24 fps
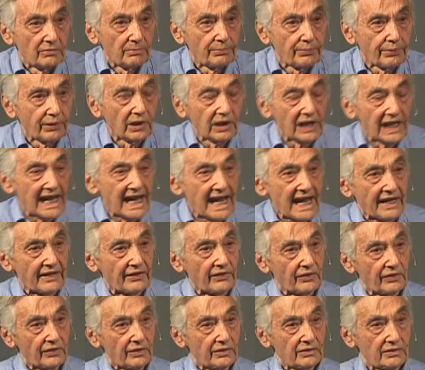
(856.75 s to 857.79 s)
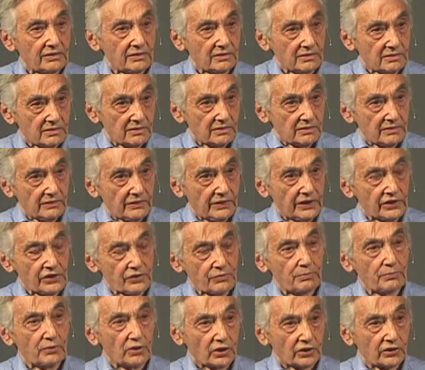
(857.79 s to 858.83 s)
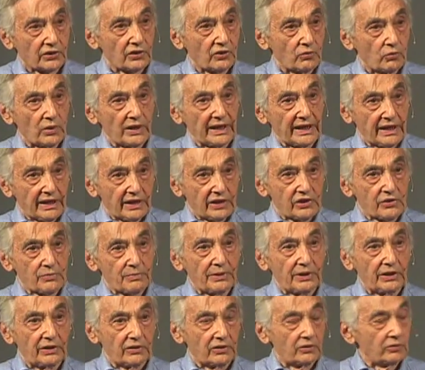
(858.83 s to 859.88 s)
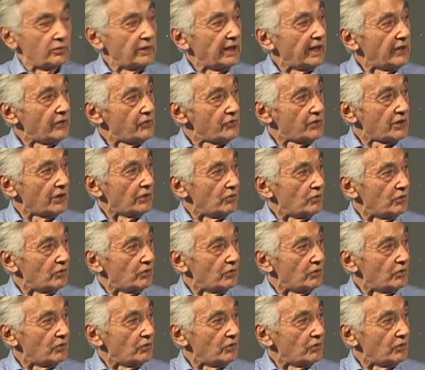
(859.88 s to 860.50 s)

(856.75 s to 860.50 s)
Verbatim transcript: plan this book the way it's been arranged and